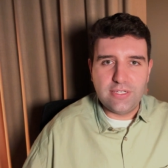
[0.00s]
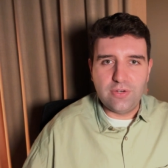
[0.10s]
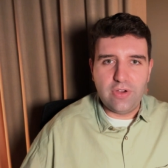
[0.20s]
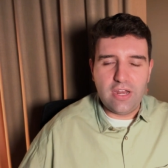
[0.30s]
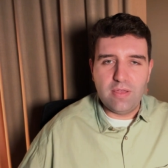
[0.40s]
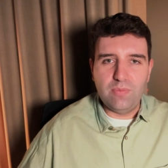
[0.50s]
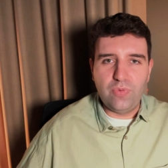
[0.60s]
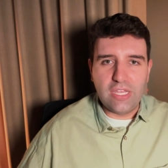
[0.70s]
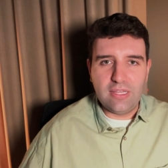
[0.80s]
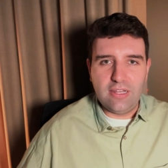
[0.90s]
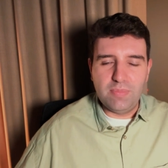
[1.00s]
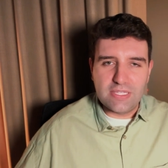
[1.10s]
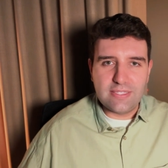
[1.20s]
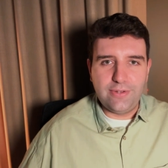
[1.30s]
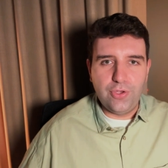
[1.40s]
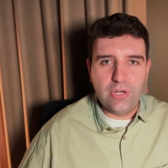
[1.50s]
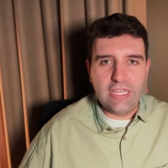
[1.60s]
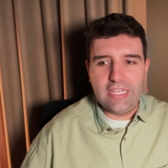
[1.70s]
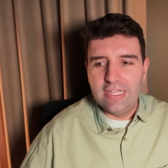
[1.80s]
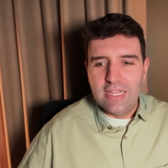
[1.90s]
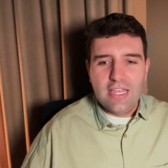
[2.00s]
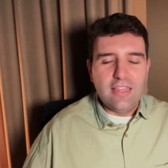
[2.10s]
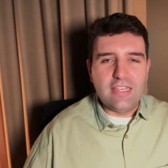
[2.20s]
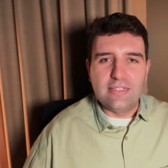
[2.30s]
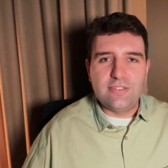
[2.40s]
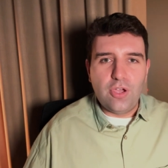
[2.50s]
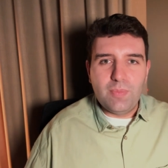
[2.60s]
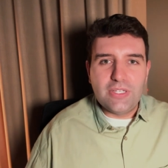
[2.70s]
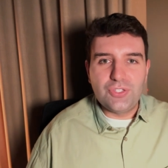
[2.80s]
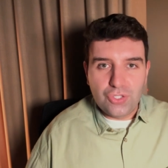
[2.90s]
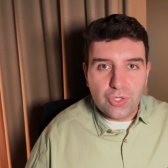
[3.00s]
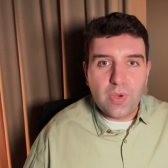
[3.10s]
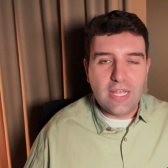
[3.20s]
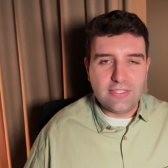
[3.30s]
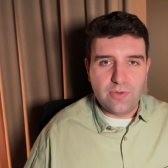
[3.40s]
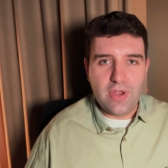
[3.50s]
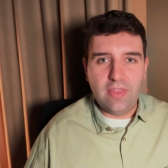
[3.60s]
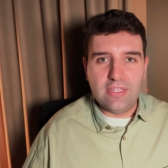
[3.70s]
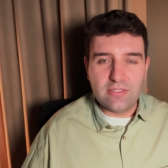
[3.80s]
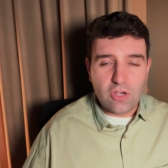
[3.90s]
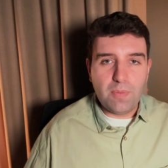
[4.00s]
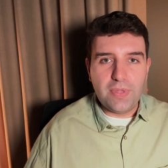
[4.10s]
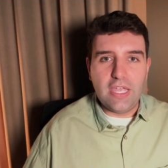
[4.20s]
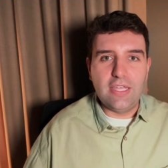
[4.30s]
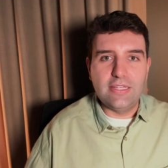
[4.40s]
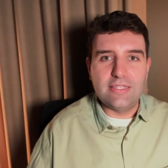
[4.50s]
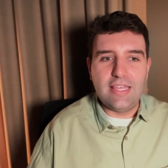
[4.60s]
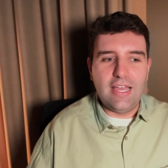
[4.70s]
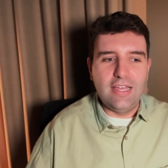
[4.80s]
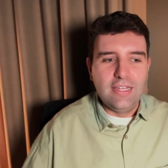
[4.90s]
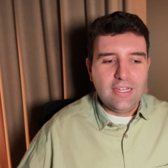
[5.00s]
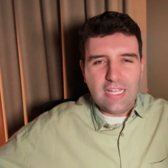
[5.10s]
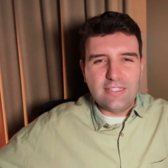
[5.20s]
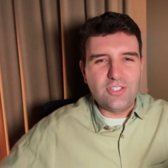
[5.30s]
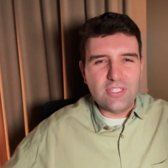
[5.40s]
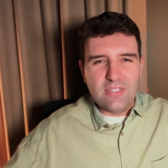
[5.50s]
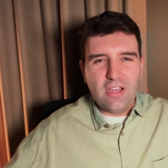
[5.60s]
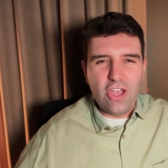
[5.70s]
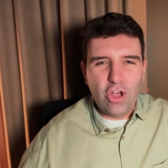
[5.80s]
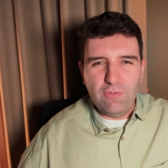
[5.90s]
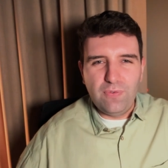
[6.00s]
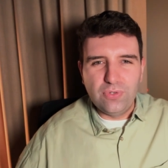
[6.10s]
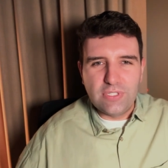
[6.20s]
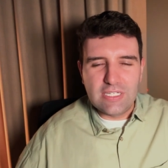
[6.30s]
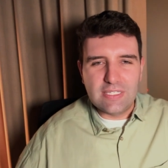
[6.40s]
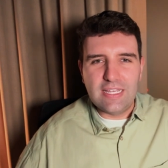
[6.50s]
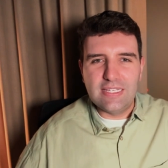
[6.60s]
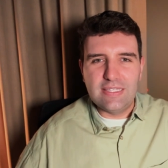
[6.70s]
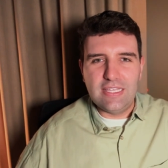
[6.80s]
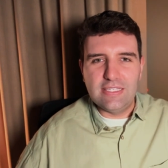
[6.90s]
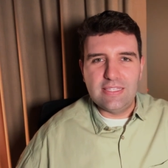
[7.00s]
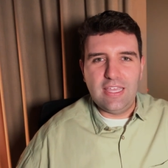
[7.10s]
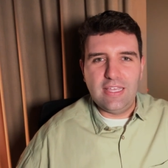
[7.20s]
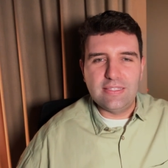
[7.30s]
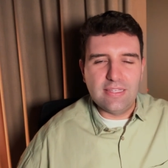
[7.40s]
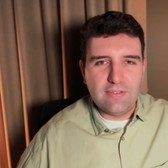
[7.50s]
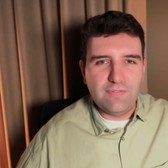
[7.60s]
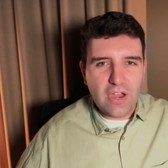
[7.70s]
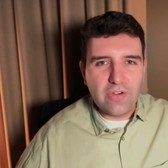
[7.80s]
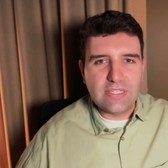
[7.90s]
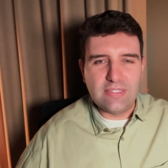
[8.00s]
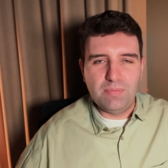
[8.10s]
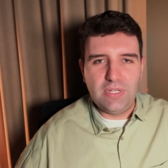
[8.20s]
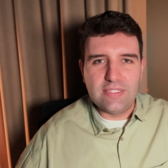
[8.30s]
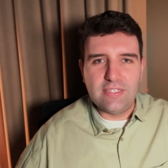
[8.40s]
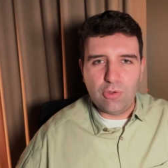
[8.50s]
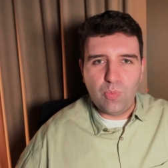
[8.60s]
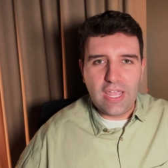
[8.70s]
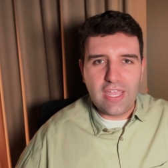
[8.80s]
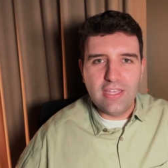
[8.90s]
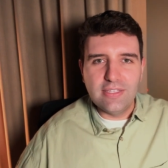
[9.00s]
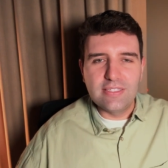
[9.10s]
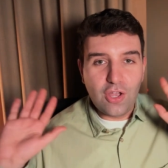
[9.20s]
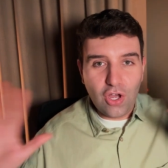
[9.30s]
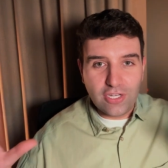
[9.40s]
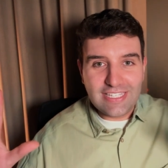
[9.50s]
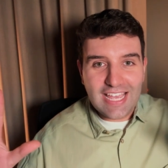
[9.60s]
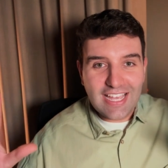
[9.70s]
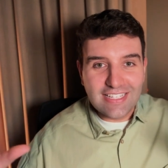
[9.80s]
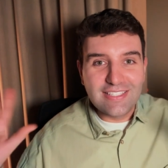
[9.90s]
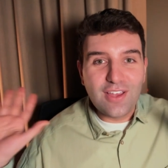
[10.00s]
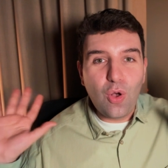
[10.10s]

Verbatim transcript: integrate it regularly but slowly. There's so much nuance around this topic. It's that it's just not helpful to discuss these things in the very simplistic ways, context